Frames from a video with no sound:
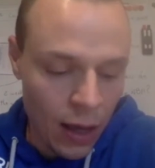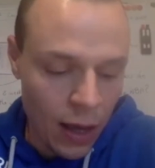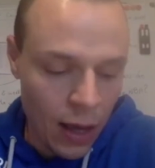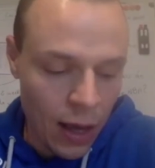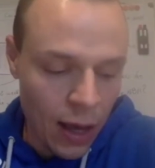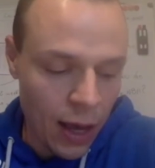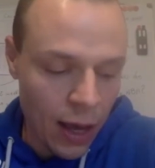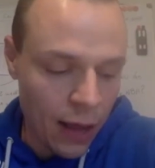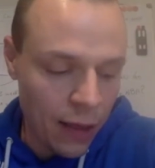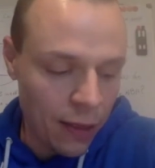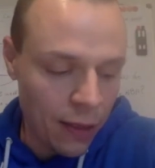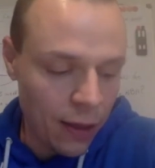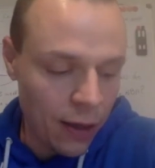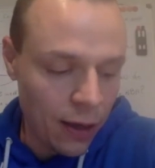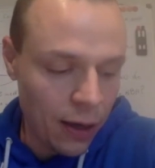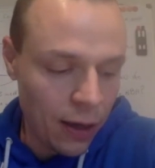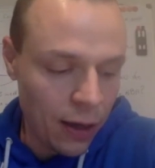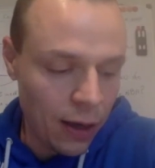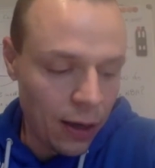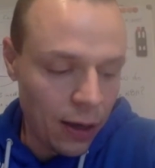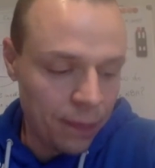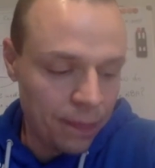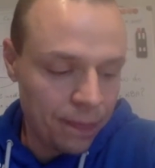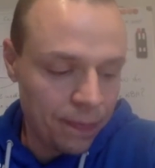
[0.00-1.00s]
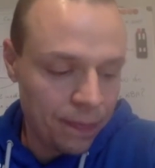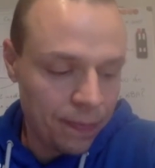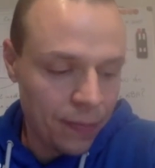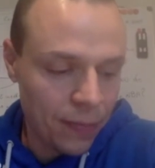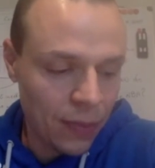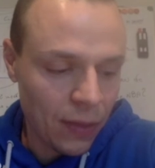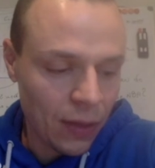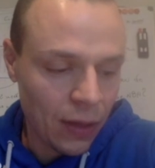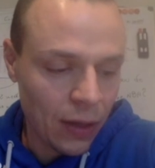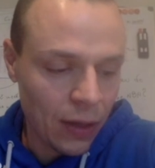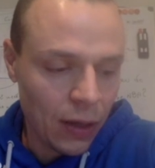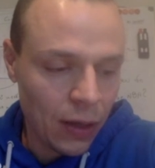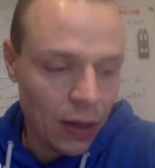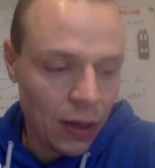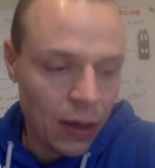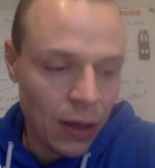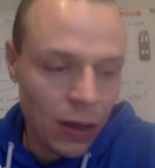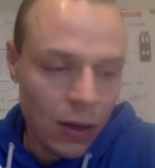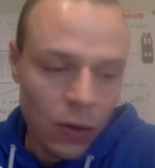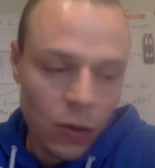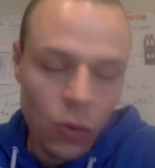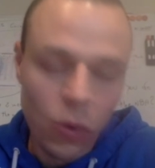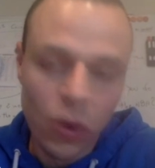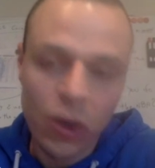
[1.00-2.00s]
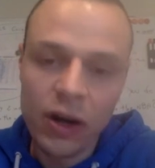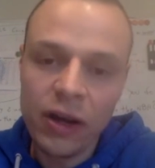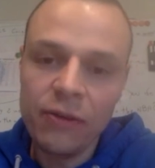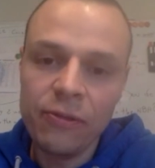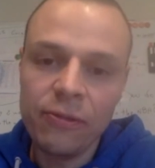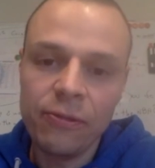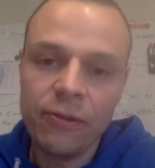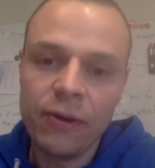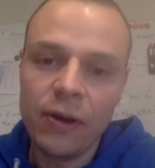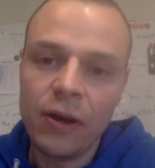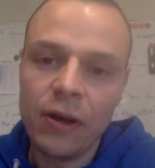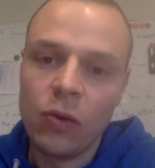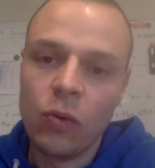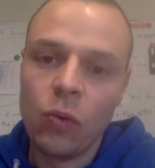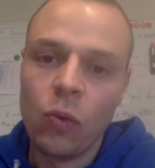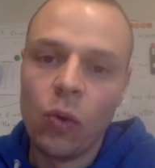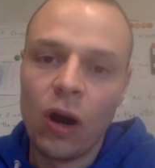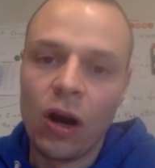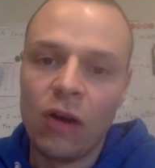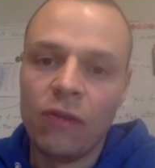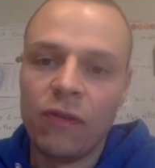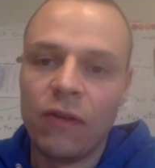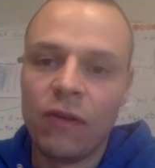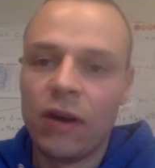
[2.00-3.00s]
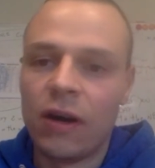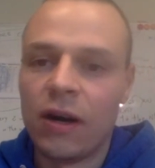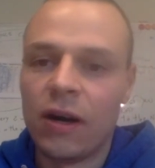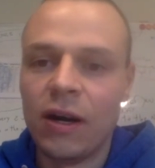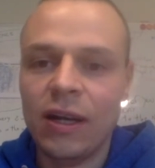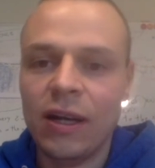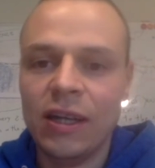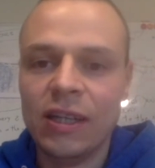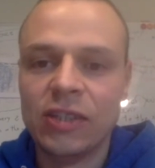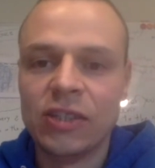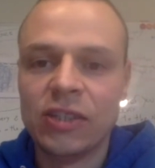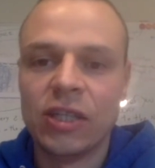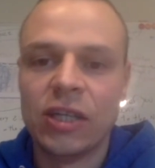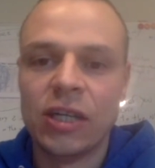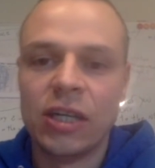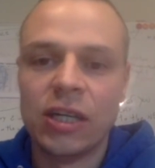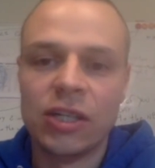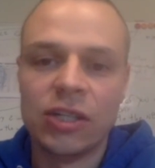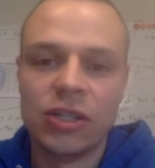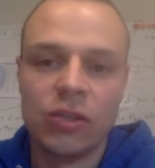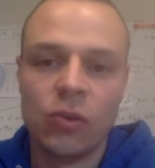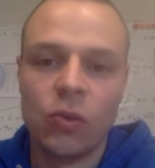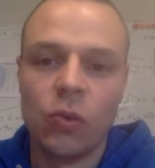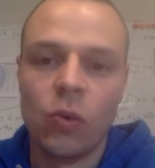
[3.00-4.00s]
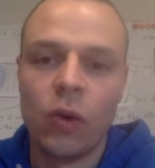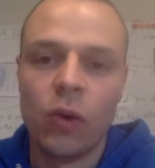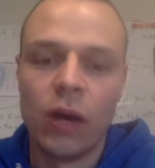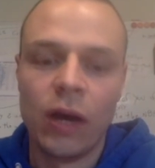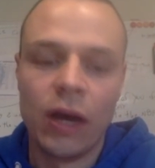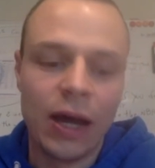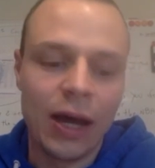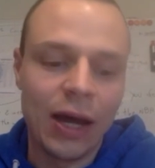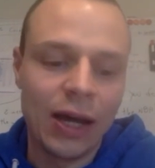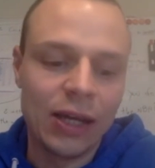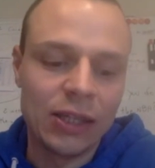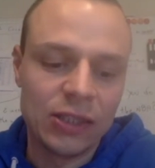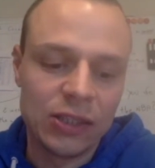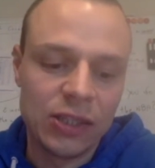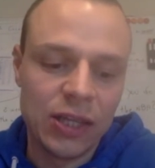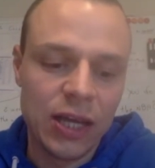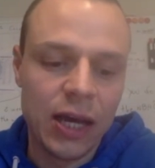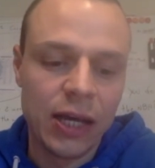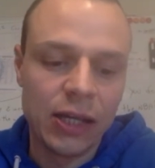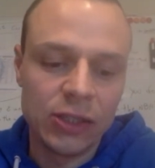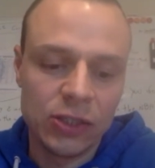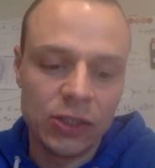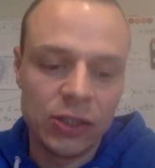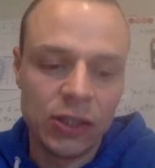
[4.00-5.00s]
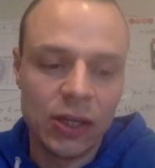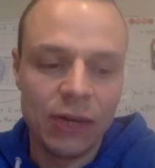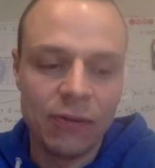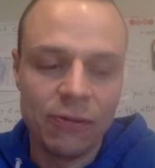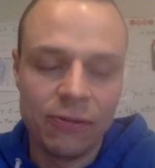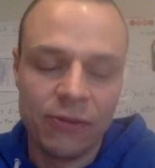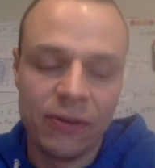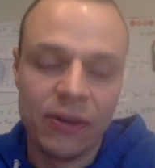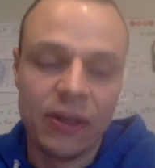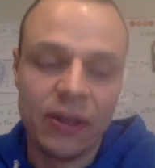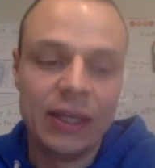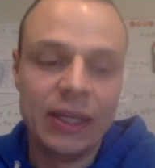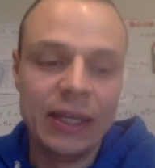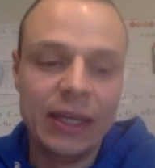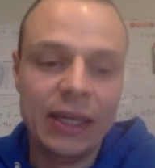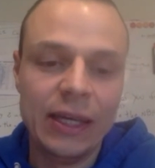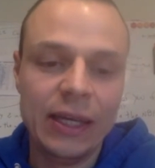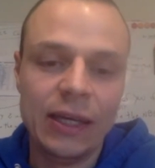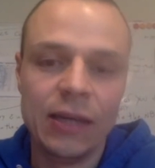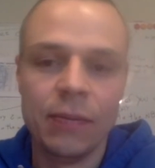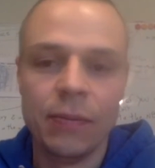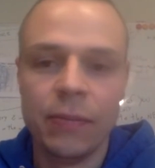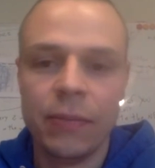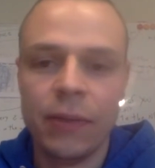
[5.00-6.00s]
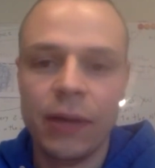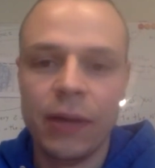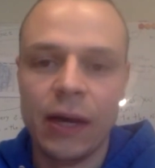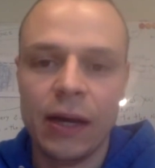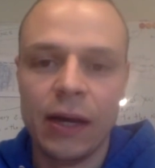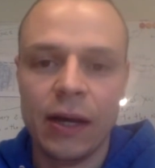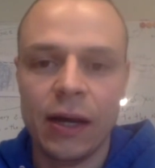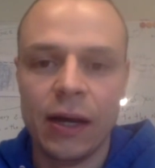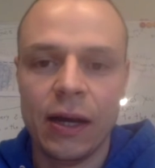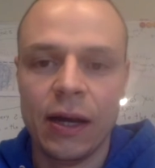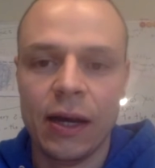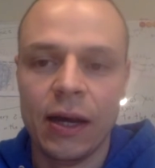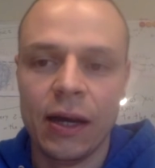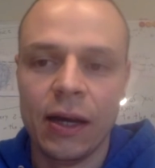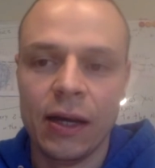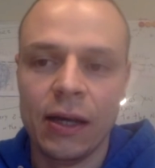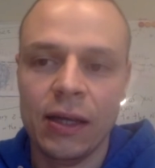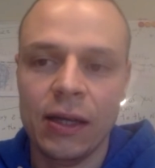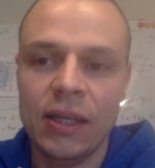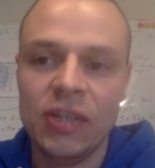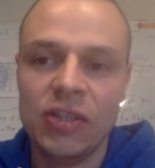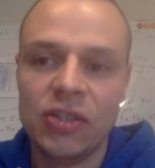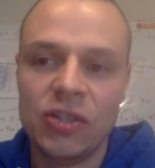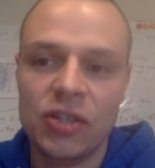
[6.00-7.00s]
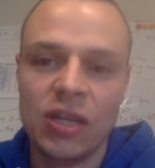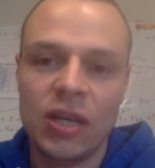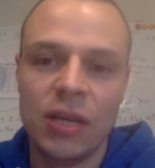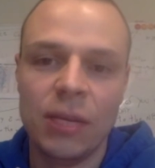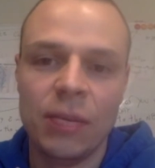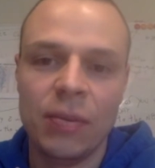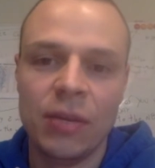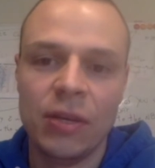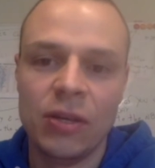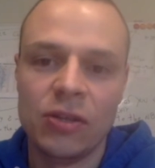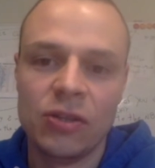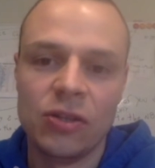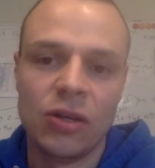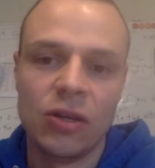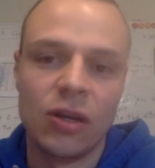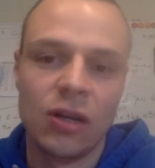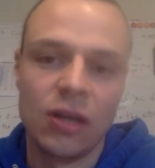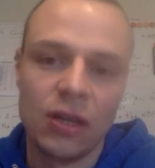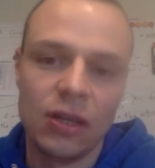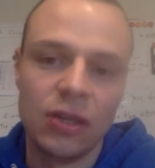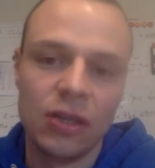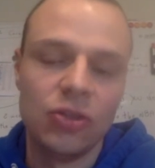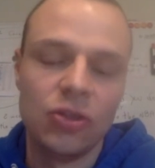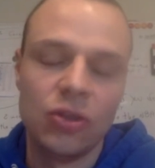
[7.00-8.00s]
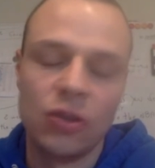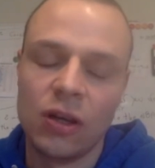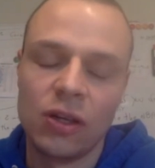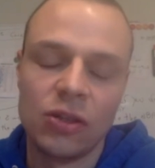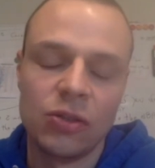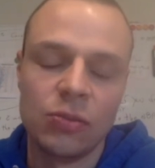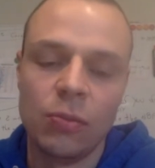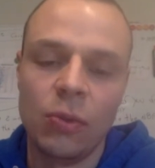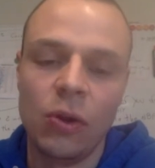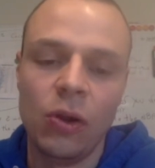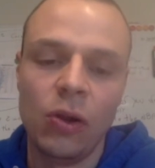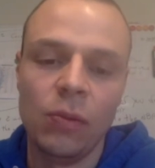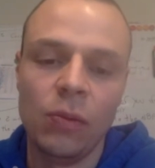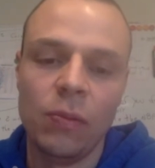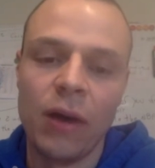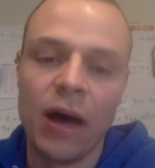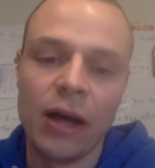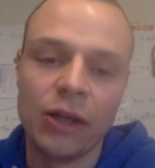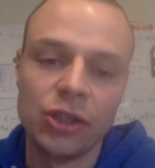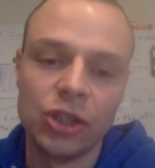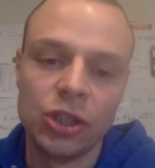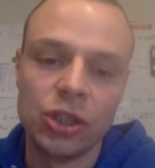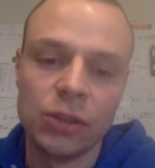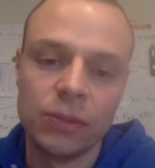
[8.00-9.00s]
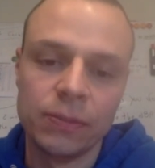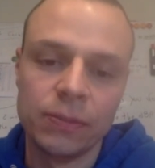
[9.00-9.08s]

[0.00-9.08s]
And what if one of our listeners want to assess fatigue, but his team is on a small budget?